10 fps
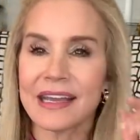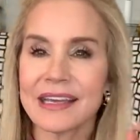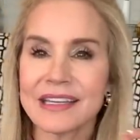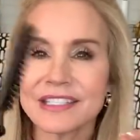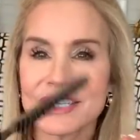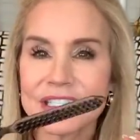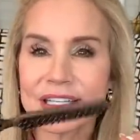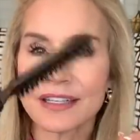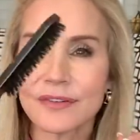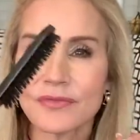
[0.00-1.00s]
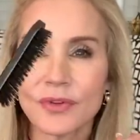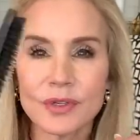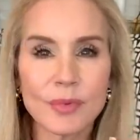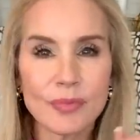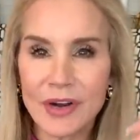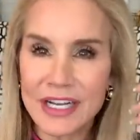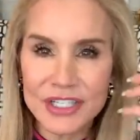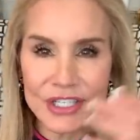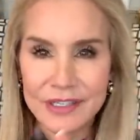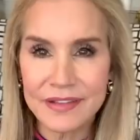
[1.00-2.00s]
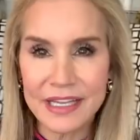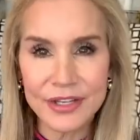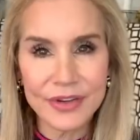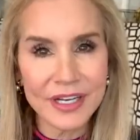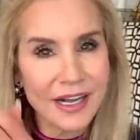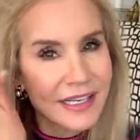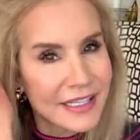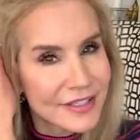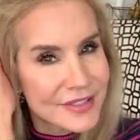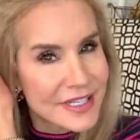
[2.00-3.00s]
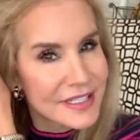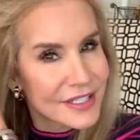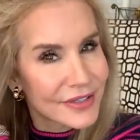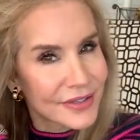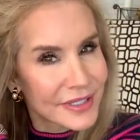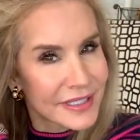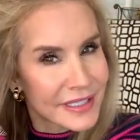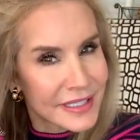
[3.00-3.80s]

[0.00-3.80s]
and it's just a little foldable brush that you can kind of use it to